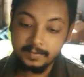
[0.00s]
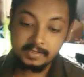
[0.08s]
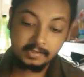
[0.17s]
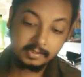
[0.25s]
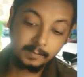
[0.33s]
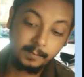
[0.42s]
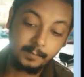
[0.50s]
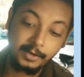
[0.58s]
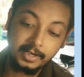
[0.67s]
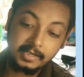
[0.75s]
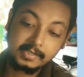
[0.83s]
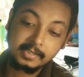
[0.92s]
This is a
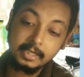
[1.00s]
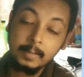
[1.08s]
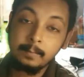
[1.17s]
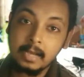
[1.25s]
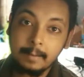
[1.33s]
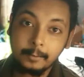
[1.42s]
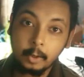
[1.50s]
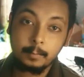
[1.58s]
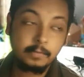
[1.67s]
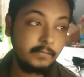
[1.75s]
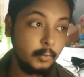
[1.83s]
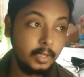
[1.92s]
pretty slim
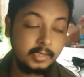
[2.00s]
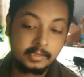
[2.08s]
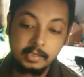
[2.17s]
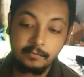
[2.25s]
laptop. If you can see